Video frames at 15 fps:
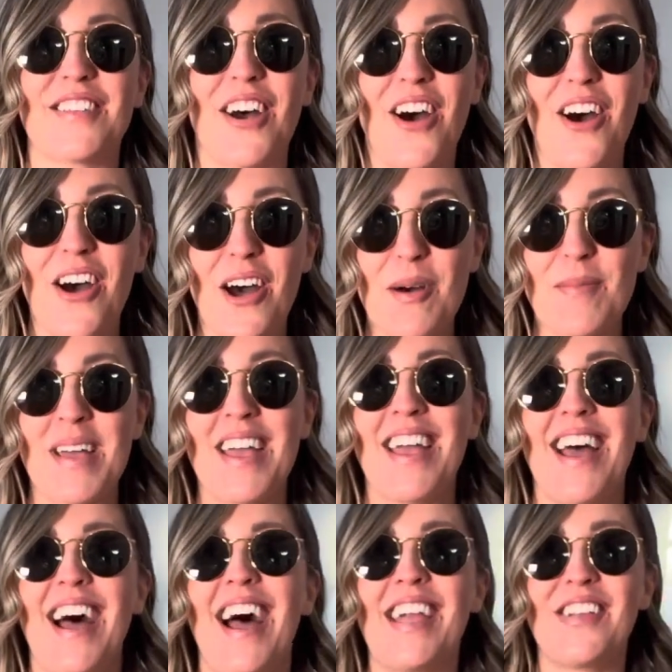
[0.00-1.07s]
top.
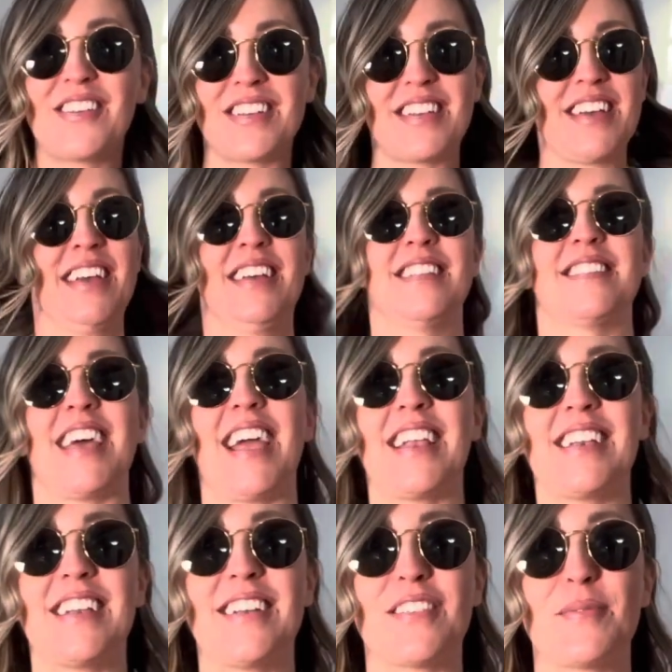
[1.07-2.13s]
You can
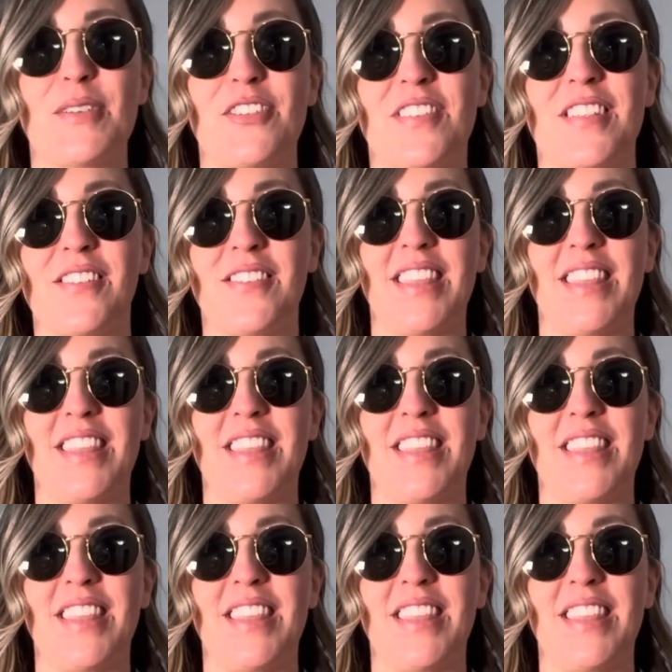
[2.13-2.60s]
tighten it as much as you